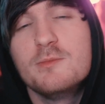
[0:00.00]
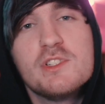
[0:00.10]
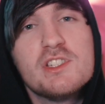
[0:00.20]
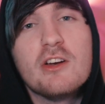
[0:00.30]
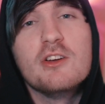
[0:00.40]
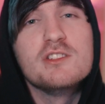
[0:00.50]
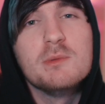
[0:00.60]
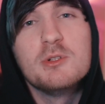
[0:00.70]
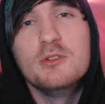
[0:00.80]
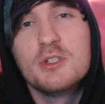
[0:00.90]

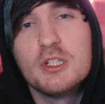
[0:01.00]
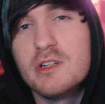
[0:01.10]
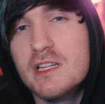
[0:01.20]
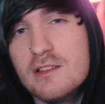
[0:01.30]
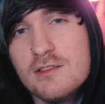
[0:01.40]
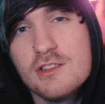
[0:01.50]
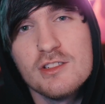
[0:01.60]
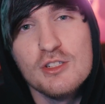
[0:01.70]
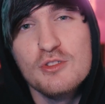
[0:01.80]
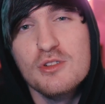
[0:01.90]
stereotypical cringe
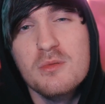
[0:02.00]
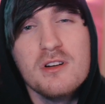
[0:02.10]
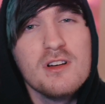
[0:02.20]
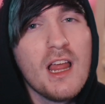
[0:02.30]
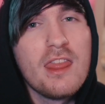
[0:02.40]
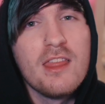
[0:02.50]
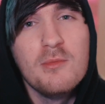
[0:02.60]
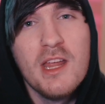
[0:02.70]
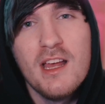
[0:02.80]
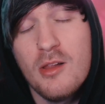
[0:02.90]
YouTuber
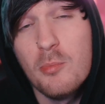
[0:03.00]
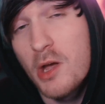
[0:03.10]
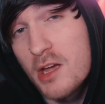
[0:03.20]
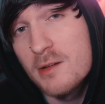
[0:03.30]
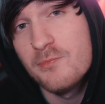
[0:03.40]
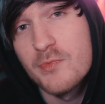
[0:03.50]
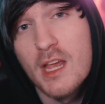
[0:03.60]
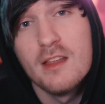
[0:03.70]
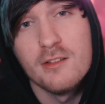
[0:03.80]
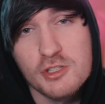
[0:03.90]
thumbnail, but
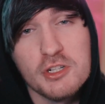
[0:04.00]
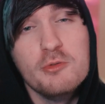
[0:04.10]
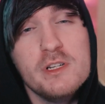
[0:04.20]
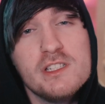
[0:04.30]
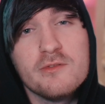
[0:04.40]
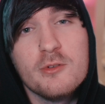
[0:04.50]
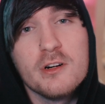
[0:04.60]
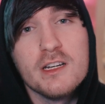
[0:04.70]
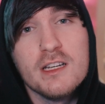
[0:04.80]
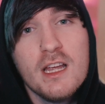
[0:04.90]
there's good reason
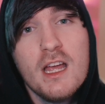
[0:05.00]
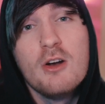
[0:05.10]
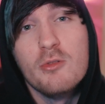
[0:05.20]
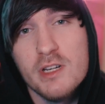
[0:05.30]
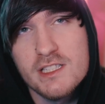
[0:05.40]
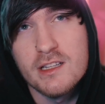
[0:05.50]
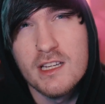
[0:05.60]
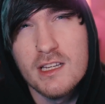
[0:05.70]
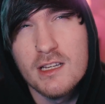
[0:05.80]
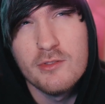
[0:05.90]
for it.
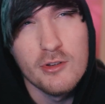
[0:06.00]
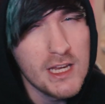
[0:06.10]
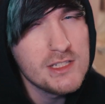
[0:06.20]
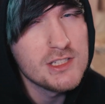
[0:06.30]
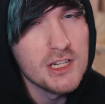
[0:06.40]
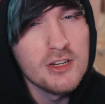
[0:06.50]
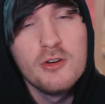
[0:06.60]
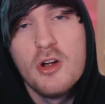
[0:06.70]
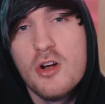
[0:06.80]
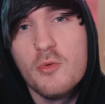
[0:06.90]
Recently, a few days
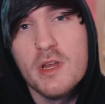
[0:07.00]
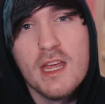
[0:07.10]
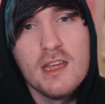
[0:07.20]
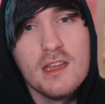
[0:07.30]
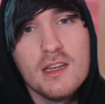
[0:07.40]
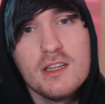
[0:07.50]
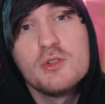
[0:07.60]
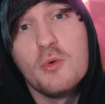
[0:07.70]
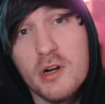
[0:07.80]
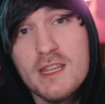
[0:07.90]
ago, we hit
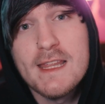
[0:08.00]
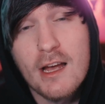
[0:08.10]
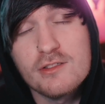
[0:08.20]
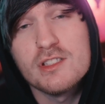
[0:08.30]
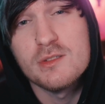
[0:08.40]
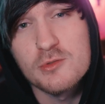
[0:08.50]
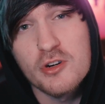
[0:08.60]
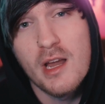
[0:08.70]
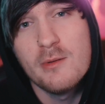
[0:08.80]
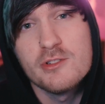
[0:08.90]
20,000
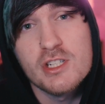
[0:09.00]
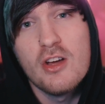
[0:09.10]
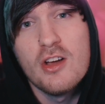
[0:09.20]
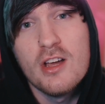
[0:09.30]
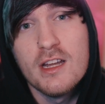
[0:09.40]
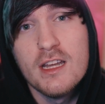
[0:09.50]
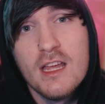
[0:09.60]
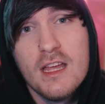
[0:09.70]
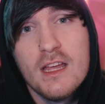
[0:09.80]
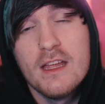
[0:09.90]
subscribers on
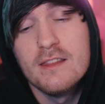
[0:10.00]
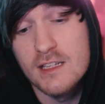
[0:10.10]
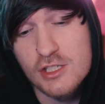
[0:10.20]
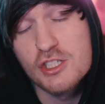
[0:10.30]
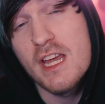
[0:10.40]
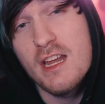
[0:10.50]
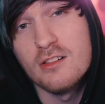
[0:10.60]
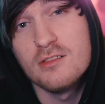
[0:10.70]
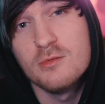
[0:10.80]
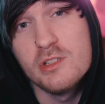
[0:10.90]
this
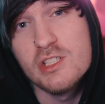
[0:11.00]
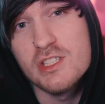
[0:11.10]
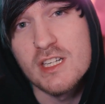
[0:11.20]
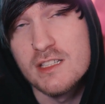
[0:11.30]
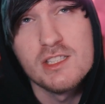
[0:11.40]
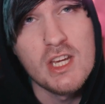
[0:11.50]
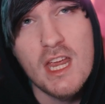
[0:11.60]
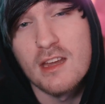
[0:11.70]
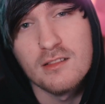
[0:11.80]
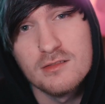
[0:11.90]
channel, which is
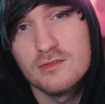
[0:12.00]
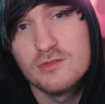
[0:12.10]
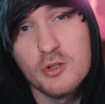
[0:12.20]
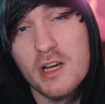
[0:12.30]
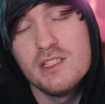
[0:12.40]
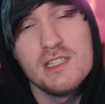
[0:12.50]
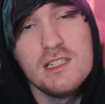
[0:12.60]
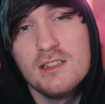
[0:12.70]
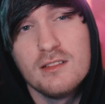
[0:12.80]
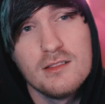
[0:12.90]
insane.
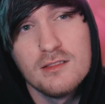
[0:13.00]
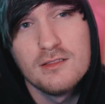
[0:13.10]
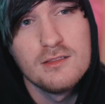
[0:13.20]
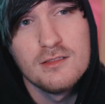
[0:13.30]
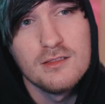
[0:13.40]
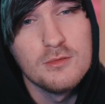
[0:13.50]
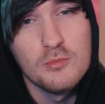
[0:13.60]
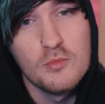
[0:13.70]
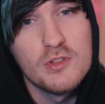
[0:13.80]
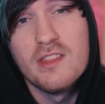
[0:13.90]
Crazy
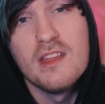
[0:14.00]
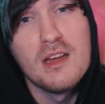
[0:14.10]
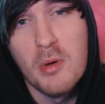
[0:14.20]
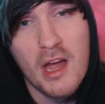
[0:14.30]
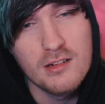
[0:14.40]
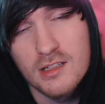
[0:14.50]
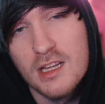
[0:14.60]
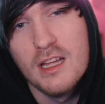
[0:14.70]
to think about.